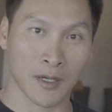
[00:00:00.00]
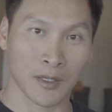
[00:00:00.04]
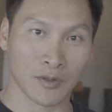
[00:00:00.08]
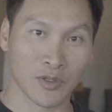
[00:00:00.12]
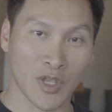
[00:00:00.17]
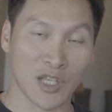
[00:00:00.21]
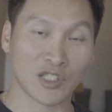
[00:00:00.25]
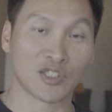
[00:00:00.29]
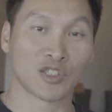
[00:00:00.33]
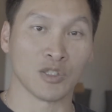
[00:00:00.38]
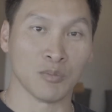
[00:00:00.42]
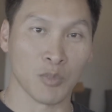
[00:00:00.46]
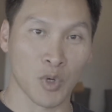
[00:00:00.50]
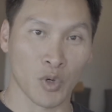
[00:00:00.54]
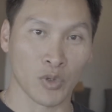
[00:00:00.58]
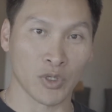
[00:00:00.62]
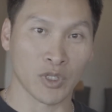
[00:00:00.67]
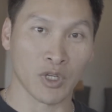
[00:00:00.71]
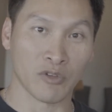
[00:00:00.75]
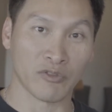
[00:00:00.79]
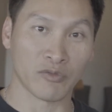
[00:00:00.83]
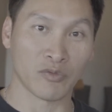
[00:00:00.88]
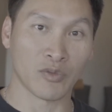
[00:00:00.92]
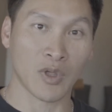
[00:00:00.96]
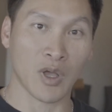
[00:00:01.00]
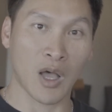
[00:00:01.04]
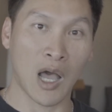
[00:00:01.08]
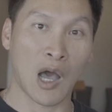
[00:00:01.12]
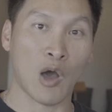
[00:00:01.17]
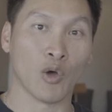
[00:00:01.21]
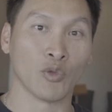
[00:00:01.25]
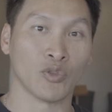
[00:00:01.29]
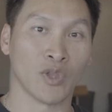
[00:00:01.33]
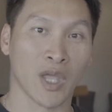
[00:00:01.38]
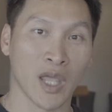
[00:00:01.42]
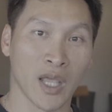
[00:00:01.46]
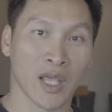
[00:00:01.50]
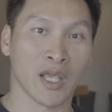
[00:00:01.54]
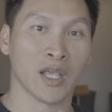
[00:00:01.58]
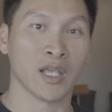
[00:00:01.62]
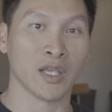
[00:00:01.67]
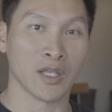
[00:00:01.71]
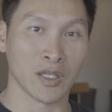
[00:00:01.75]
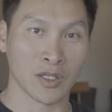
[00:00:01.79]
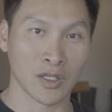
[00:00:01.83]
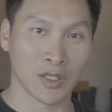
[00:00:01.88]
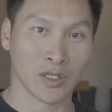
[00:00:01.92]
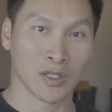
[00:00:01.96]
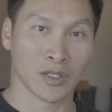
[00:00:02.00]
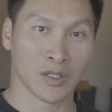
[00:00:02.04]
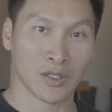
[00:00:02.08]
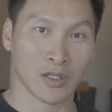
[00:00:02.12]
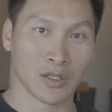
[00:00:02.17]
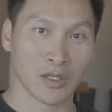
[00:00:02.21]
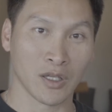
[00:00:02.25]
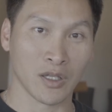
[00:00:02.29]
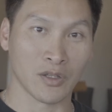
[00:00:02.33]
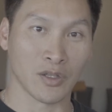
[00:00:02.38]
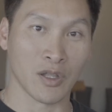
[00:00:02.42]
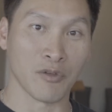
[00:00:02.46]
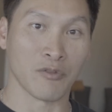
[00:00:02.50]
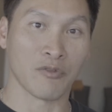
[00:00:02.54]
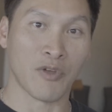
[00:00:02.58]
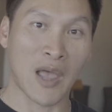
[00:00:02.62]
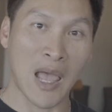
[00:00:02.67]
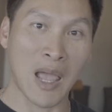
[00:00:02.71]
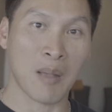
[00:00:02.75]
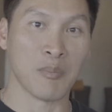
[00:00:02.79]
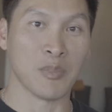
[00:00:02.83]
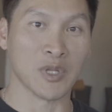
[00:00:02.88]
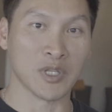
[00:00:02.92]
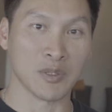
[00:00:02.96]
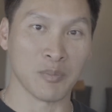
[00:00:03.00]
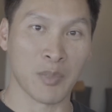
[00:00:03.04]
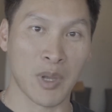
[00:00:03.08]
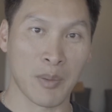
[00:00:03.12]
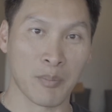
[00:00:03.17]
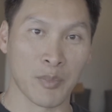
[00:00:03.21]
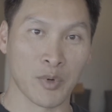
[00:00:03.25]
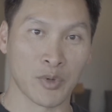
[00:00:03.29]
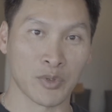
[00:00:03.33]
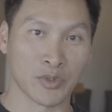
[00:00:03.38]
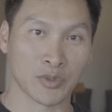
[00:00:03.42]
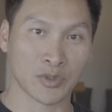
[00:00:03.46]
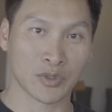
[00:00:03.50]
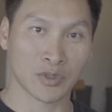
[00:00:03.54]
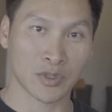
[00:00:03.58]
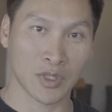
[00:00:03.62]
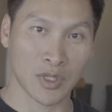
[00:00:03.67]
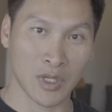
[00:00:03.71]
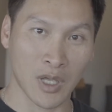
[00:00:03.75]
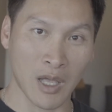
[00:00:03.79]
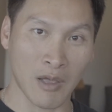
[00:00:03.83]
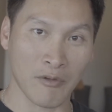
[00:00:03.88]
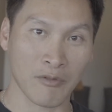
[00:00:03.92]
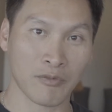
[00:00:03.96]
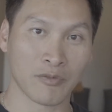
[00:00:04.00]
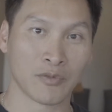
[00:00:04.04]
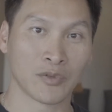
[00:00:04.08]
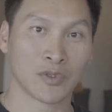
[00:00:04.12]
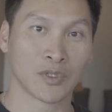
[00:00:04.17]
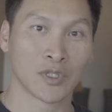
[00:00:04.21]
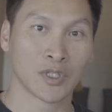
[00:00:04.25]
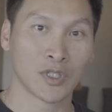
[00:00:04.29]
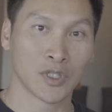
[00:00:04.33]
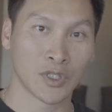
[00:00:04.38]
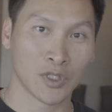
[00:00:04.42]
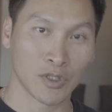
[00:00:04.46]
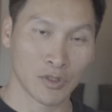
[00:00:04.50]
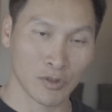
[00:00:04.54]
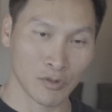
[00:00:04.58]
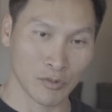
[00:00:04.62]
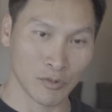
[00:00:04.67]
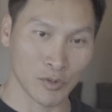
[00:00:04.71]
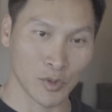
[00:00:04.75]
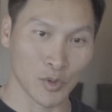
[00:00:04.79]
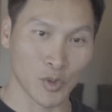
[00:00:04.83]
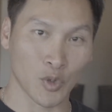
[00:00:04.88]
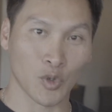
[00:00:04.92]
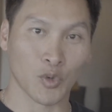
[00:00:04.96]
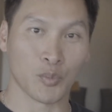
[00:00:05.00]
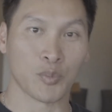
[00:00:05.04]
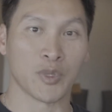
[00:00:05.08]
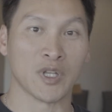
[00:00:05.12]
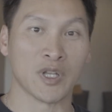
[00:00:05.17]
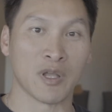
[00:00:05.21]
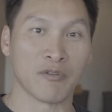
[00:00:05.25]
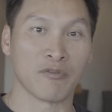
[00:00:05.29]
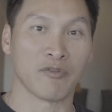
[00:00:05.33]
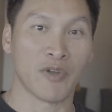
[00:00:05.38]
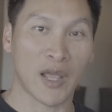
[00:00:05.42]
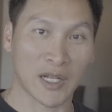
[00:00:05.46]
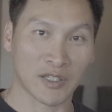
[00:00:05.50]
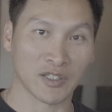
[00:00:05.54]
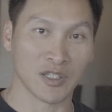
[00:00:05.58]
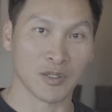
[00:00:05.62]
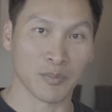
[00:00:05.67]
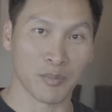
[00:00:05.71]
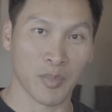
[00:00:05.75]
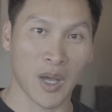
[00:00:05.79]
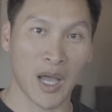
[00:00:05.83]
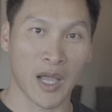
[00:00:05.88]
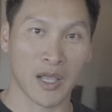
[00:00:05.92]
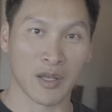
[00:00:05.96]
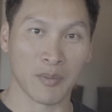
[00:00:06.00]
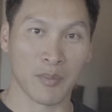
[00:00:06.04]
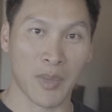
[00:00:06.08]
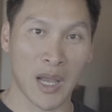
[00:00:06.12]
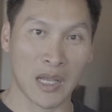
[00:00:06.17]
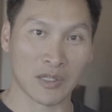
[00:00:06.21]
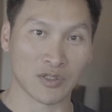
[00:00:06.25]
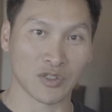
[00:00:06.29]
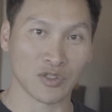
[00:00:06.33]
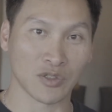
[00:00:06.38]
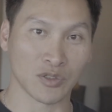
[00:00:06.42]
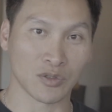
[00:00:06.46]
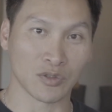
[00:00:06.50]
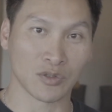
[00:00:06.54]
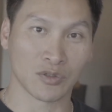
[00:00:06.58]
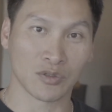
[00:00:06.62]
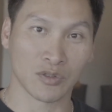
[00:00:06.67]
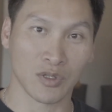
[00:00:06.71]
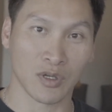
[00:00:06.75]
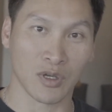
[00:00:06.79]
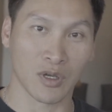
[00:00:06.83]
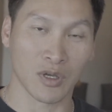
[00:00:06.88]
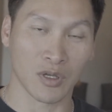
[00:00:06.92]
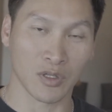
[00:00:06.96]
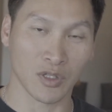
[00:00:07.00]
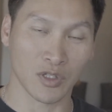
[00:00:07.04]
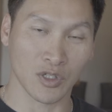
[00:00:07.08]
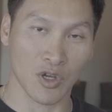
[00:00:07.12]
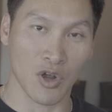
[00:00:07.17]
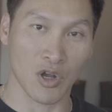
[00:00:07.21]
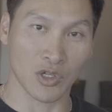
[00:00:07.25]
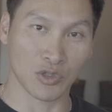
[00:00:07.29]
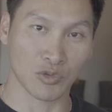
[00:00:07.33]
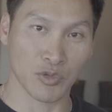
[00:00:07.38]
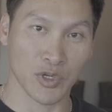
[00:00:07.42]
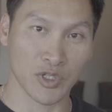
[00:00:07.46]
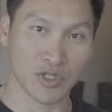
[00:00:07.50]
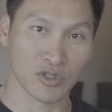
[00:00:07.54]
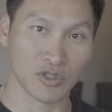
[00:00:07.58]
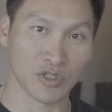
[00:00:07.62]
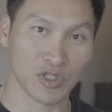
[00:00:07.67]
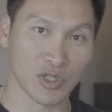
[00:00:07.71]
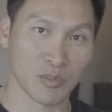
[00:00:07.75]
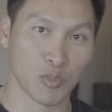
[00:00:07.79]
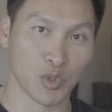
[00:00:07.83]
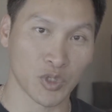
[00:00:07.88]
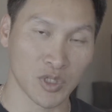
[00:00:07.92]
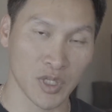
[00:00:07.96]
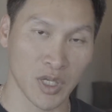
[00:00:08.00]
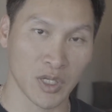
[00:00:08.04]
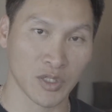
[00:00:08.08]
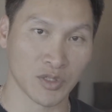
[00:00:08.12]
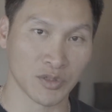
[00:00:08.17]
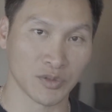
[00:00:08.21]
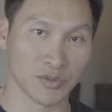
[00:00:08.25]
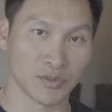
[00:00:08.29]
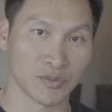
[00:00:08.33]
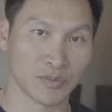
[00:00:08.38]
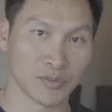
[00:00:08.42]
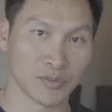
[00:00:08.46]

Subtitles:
testimony of how they and their family members have been affected by the mass incarceration and deportation.